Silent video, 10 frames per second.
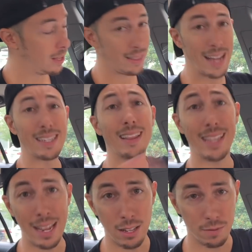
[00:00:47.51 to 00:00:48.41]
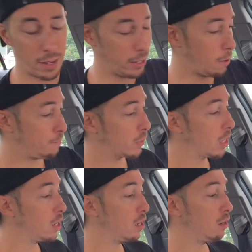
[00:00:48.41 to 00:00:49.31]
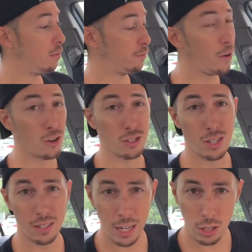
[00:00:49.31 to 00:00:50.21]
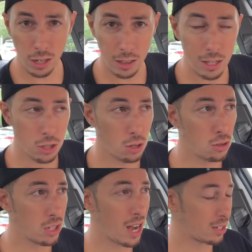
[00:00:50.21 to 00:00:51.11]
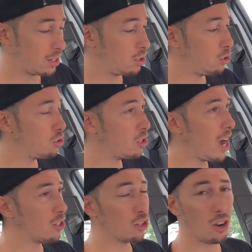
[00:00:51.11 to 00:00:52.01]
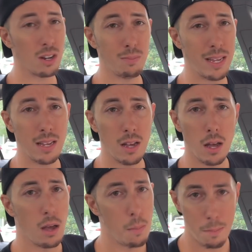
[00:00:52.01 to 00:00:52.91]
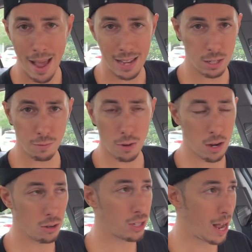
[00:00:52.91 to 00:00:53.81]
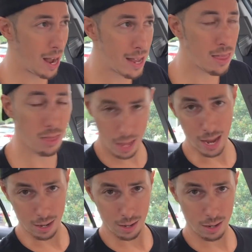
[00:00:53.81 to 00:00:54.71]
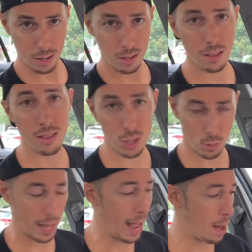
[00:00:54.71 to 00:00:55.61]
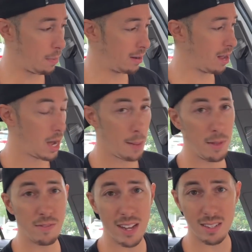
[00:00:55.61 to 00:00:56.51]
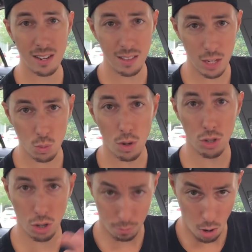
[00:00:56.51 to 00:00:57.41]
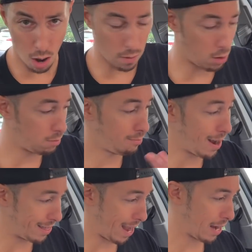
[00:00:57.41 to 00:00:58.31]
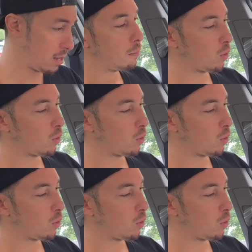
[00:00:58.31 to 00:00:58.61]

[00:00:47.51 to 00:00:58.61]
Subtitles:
That's at the end of the video. But first, let's look at these two stocks. These two stocks are going to be massive runners. I think this will happen. I'm invested in this one tomorrow, Monday.